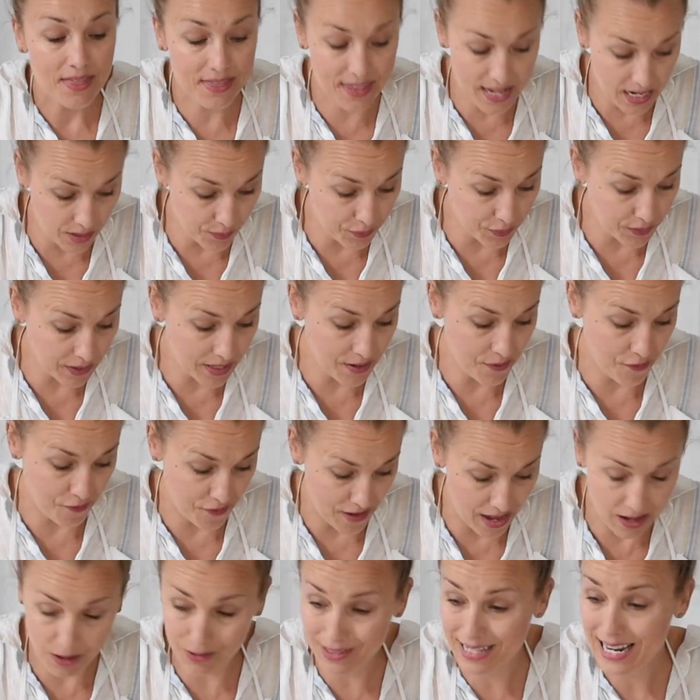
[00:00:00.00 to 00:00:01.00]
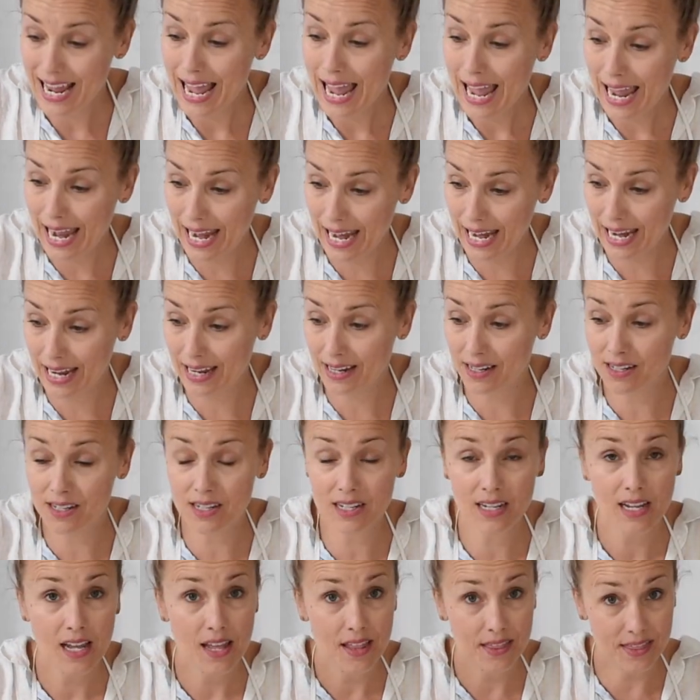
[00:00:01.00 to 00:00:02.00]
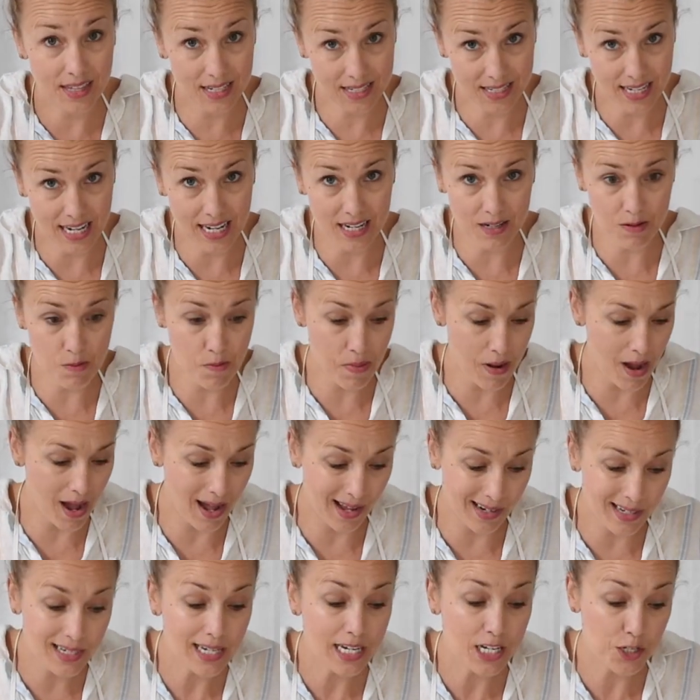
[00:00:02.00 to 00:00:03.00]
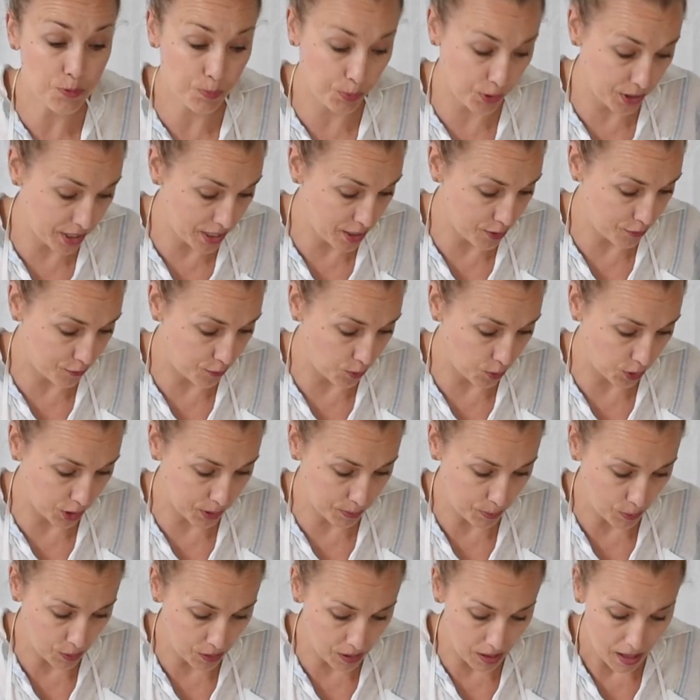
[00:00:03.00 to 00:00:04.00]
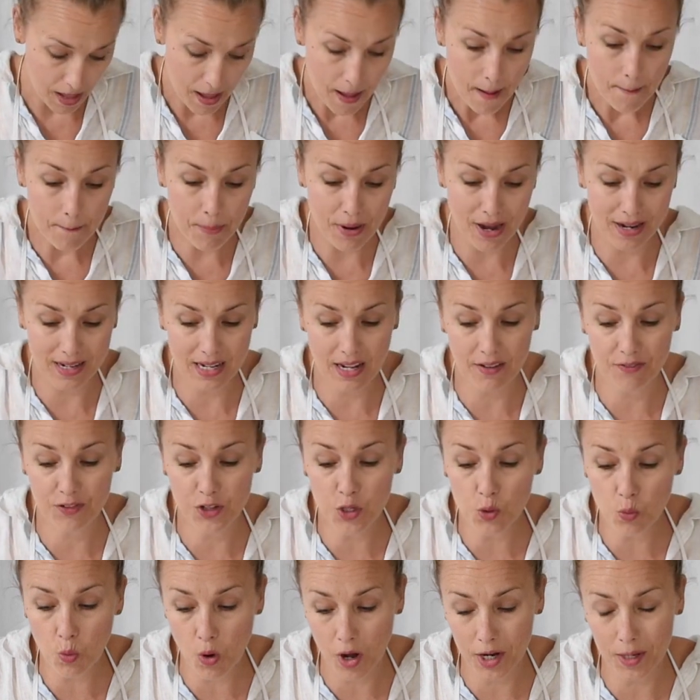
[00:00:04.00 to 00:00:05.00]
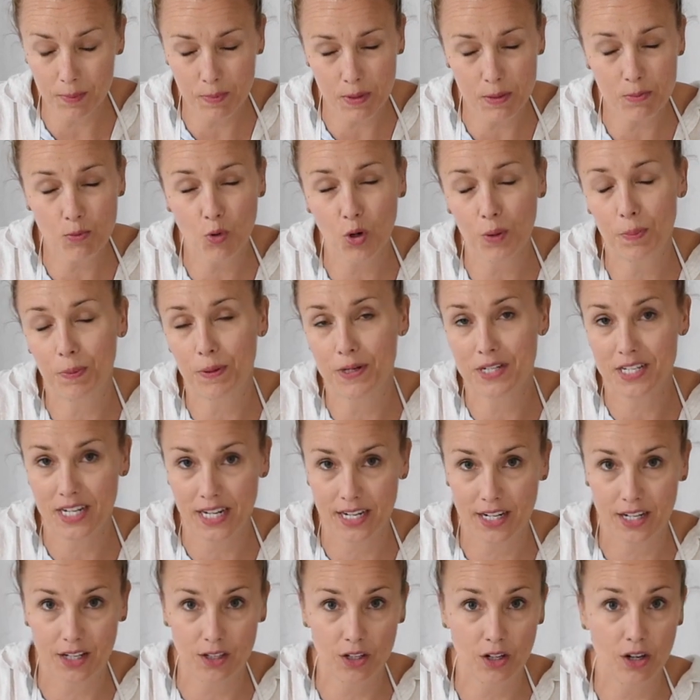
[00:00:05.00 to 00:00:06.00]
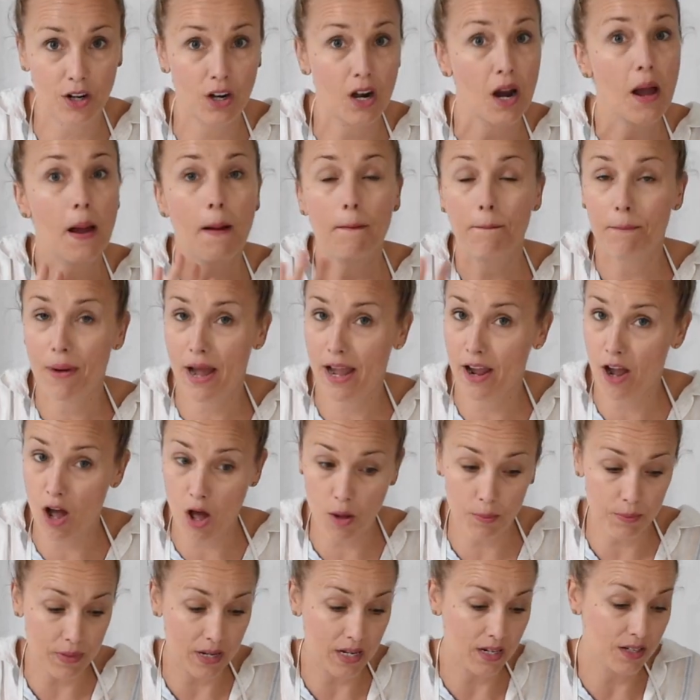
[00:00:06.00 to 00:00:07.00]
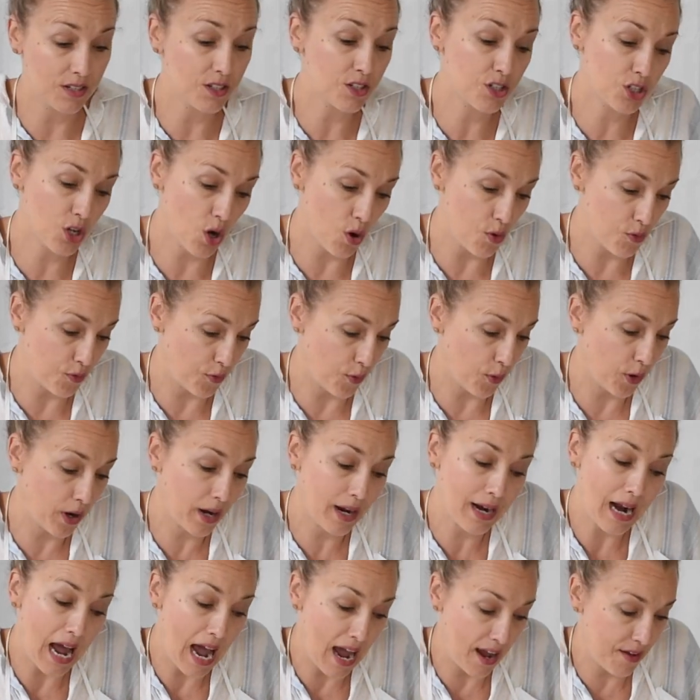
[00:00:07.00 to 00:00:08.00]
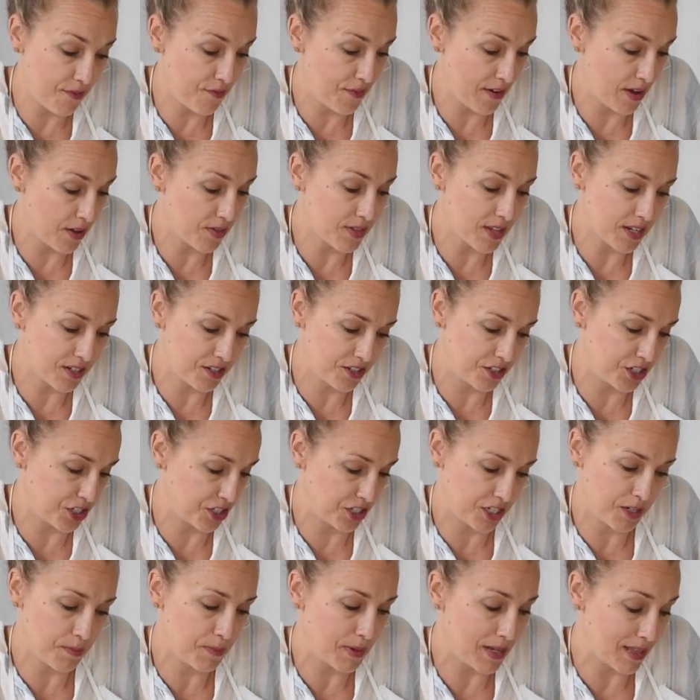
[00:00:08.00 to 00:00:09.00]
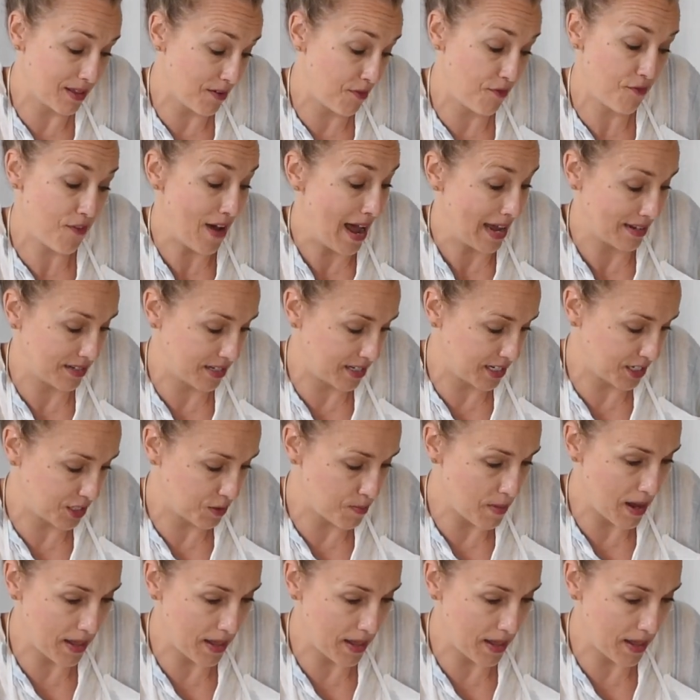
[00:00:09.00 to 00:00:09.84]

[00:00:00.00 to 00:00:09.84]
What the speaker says: Thankfully, felt and this heat and bond is pretty affordable, but if you wanna be more particular, by all means, go for it. I found this just to be the fastest